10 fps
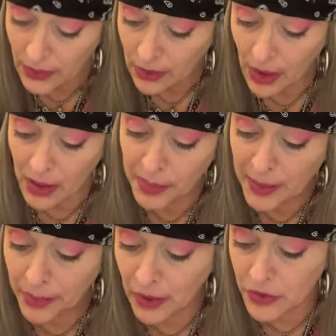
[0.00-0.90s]
A lot of
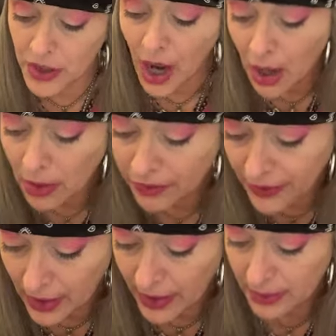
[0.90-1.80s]
people are
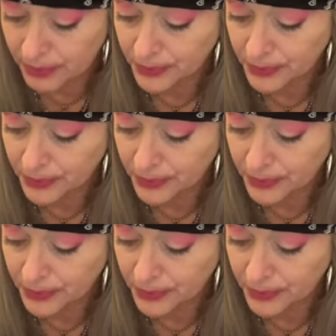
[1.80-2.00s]
terrified